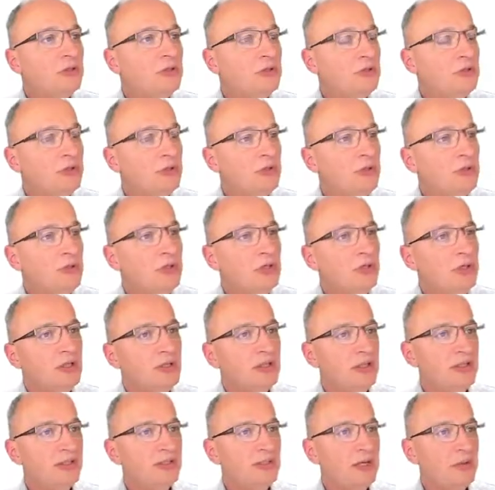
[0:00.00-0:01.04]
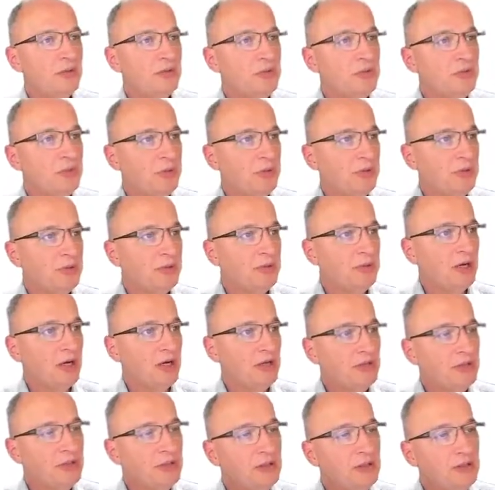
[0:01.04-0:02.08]
to the exception program
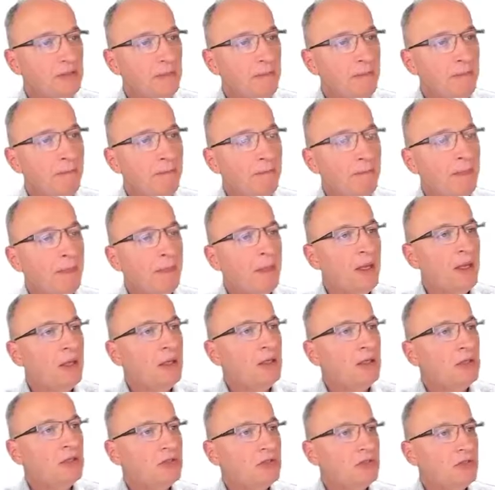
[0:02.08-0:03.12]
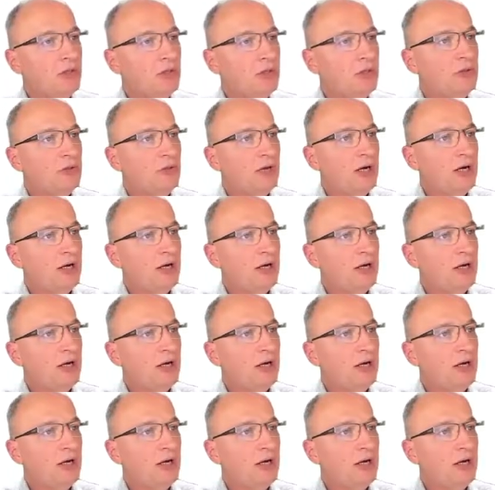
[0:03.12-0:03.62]
counter. So